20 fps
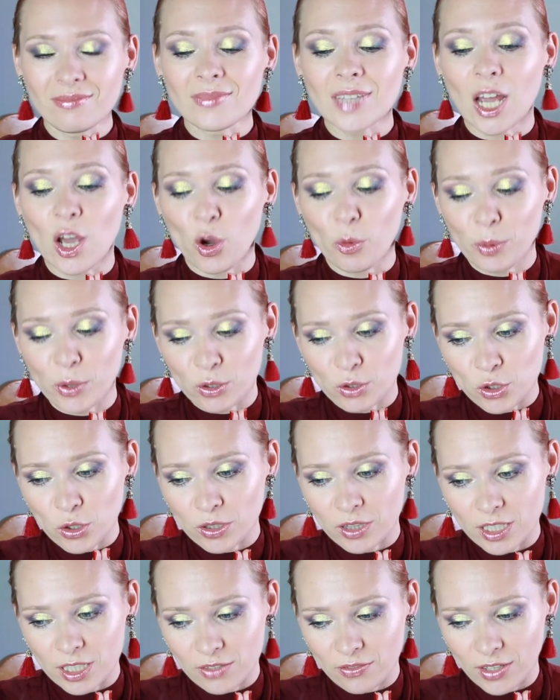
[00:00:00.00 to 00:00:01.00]
I hope you
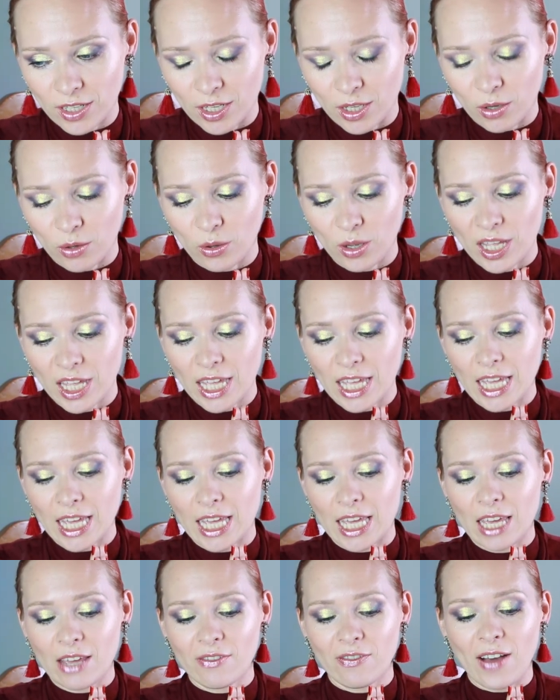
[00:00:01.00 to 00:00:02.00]
enjoyed this video.
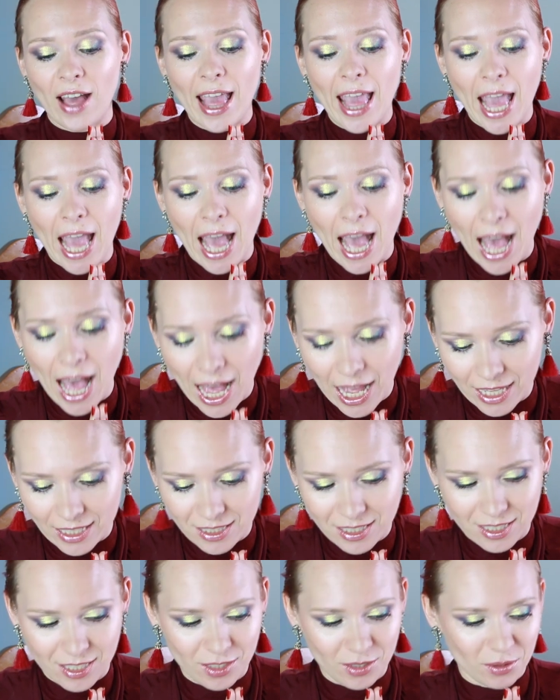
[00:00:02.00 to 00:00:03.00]
If I had
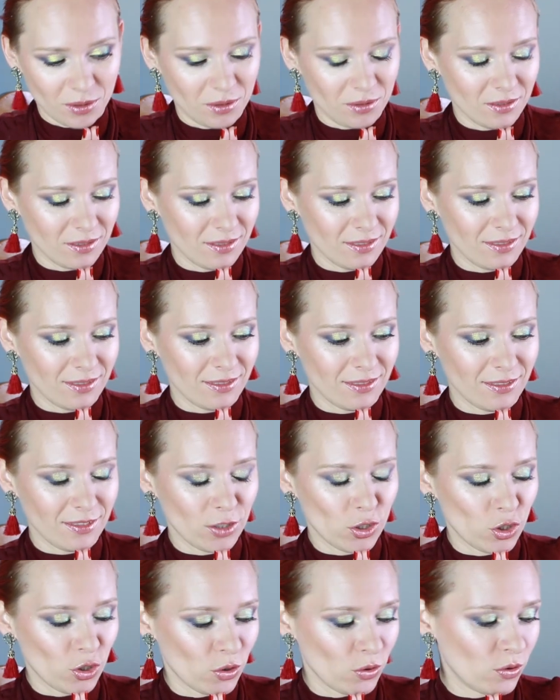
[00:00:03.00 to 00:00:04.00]
to
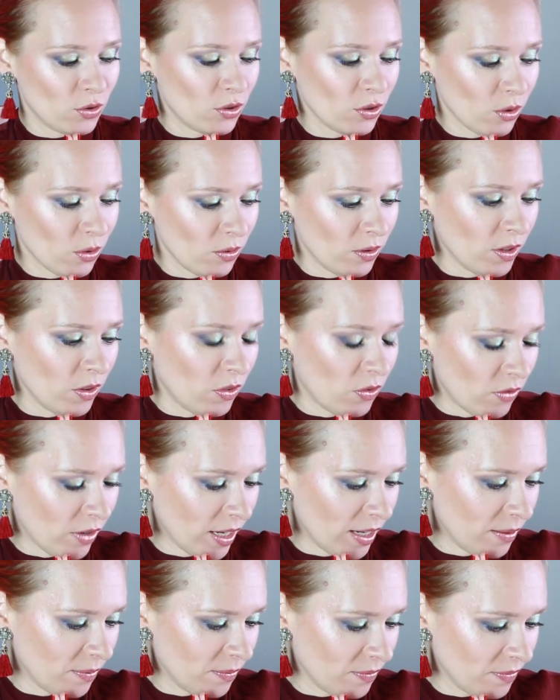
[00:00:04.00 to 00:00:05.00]
choose only
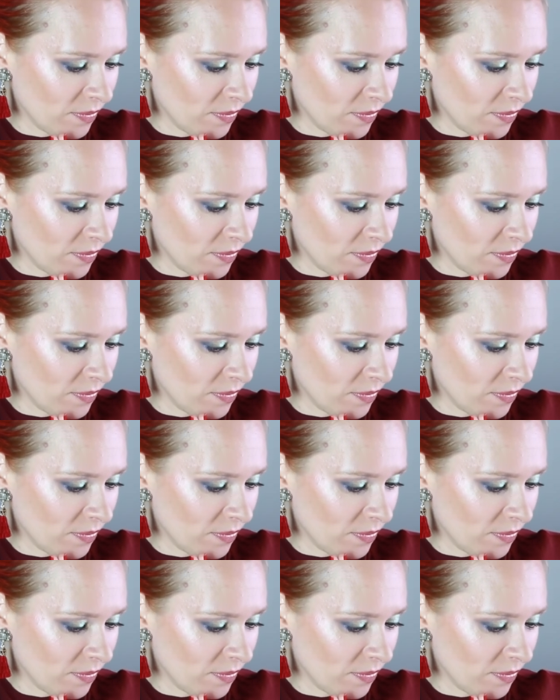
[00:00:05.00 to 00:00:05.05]
three,